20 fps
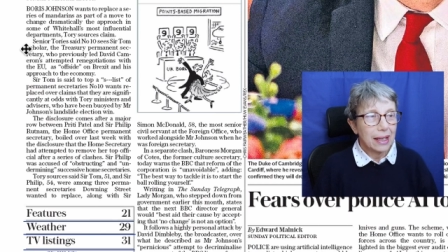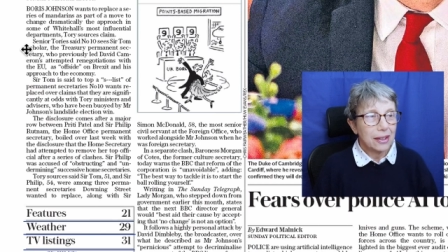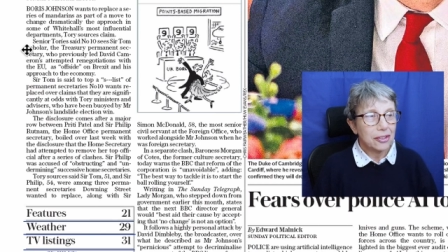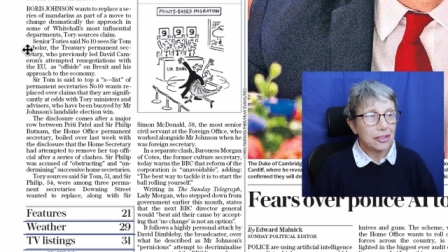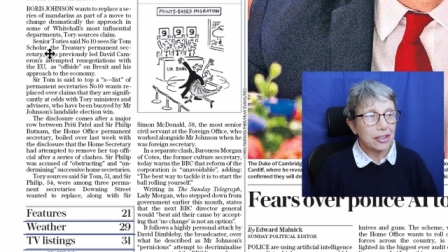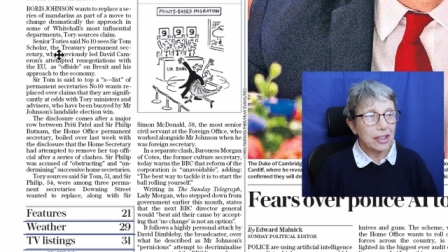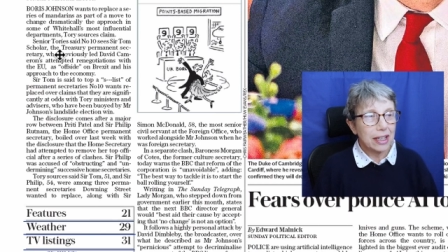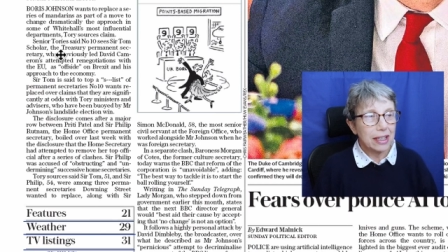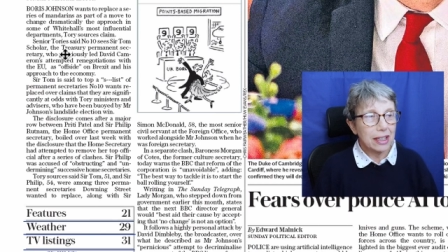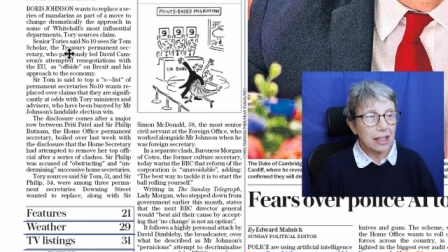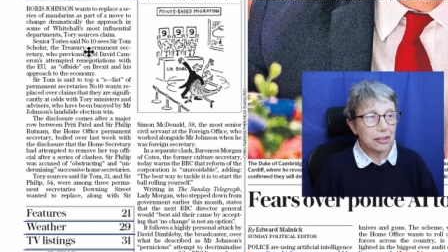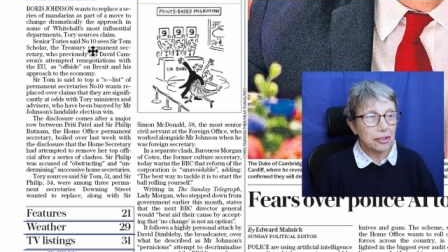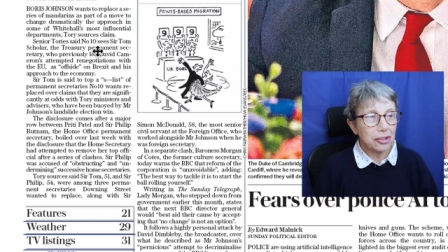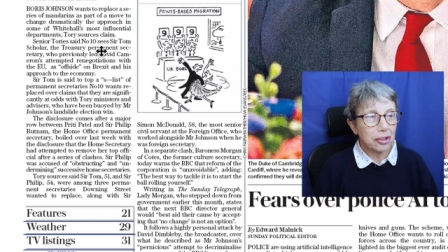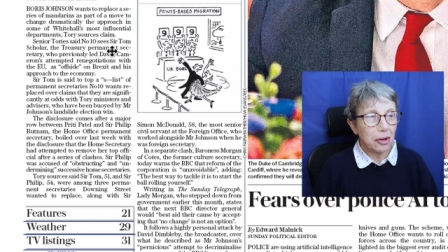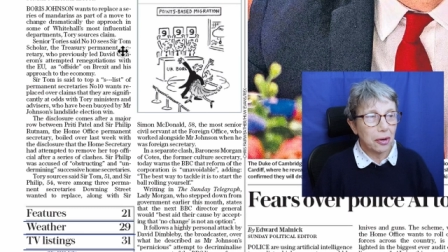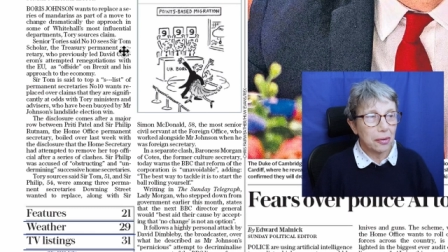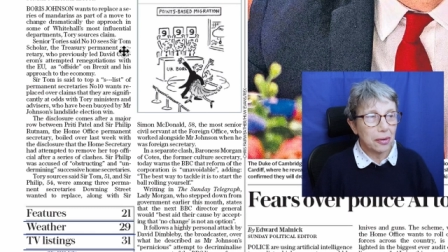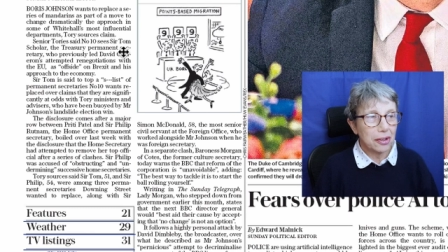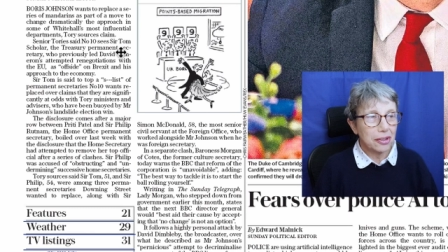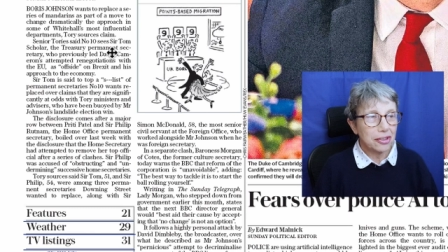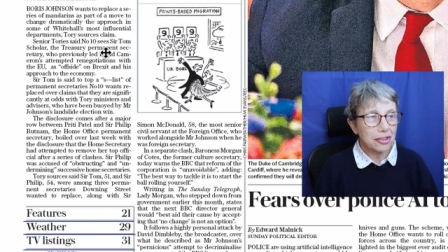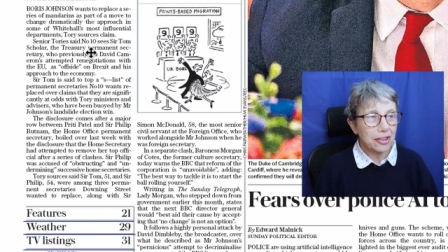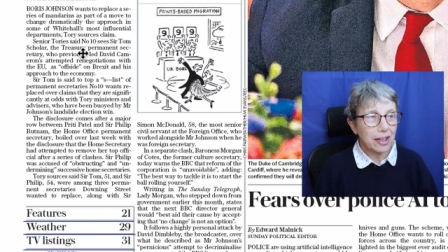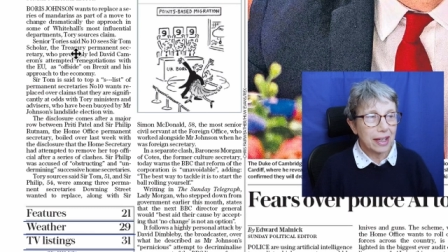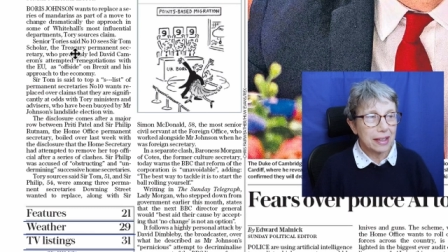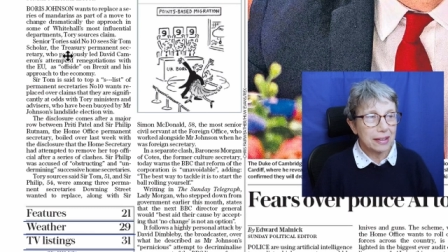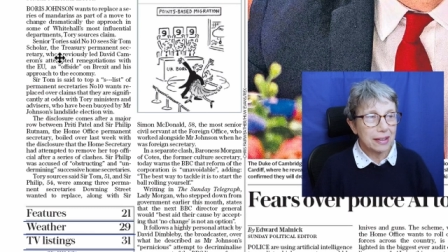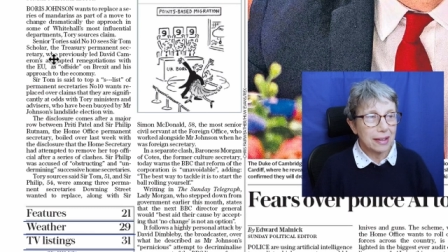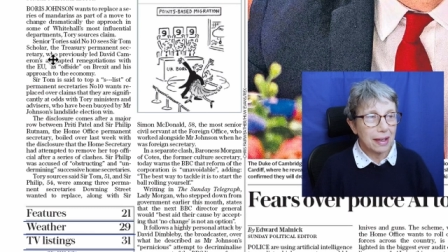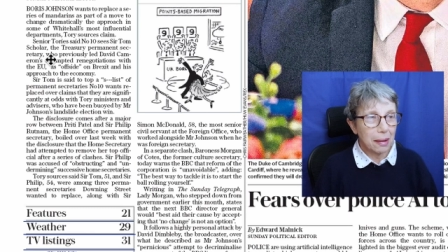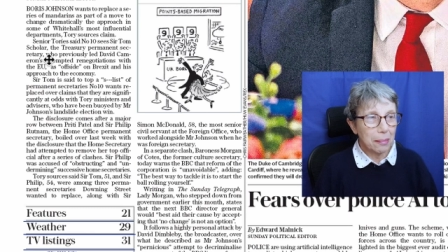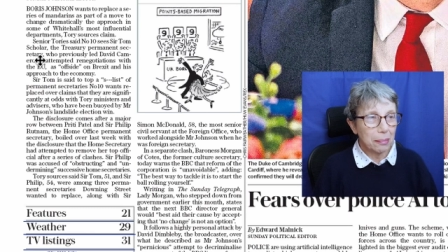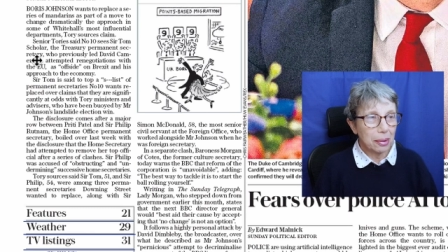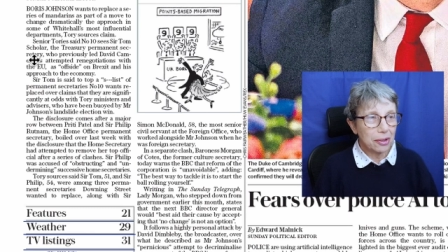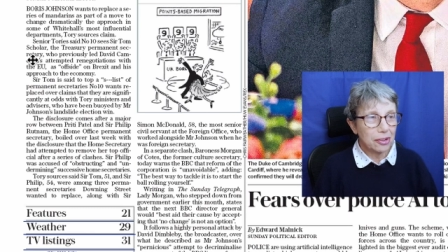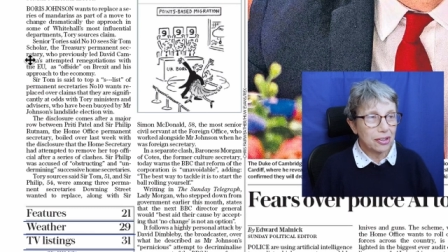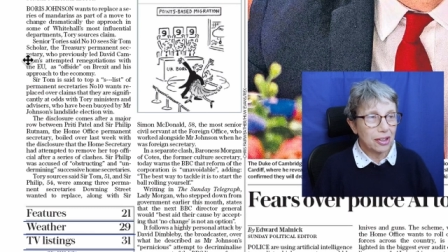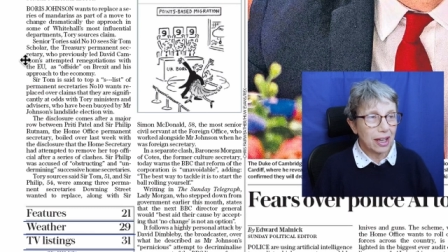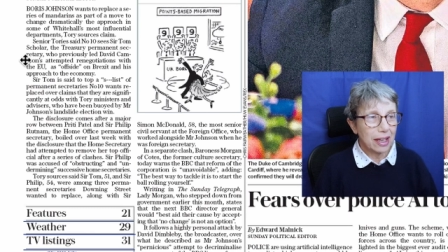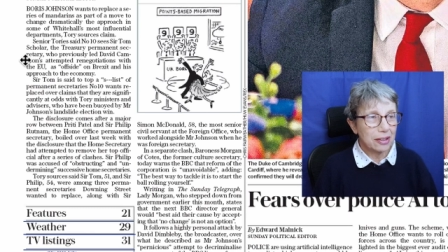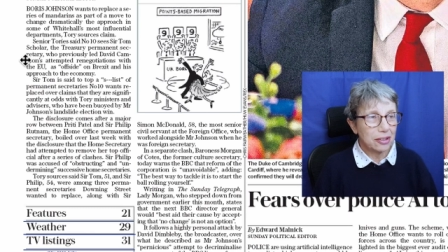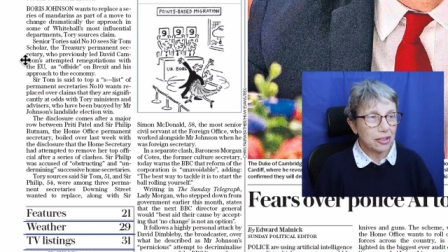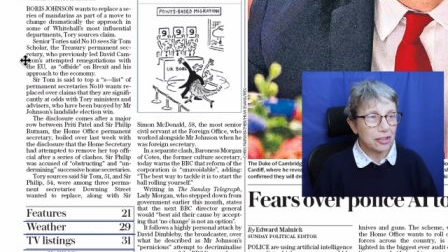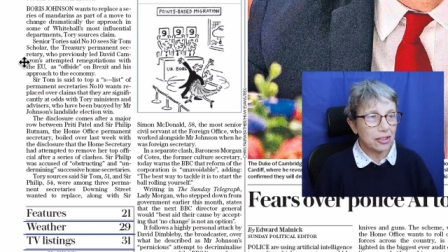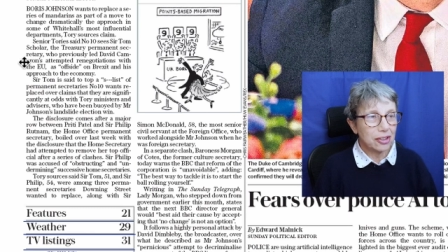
Senior Tories said number 10